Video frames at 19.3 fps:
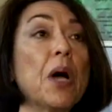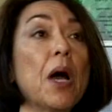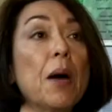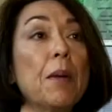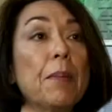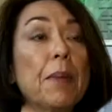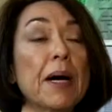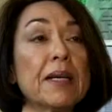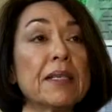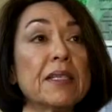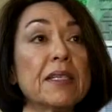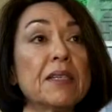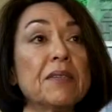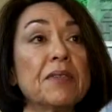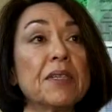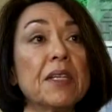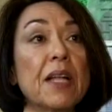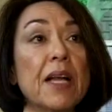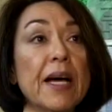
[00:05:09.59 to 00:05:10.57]
positive
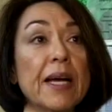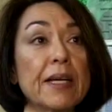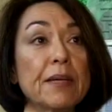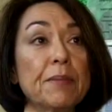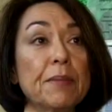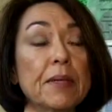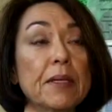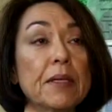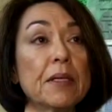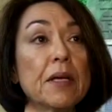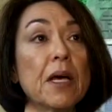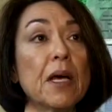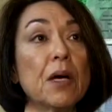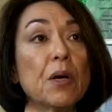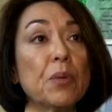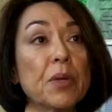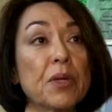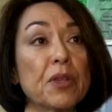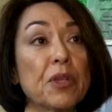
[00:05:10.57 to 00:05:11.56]
alignment
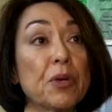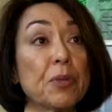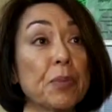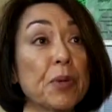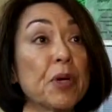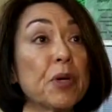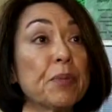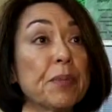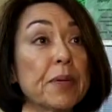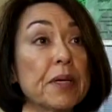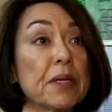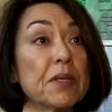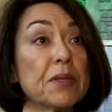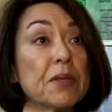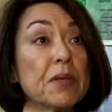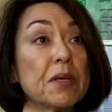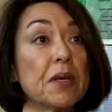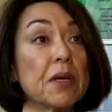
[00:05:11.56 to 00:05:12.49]
with their purpose,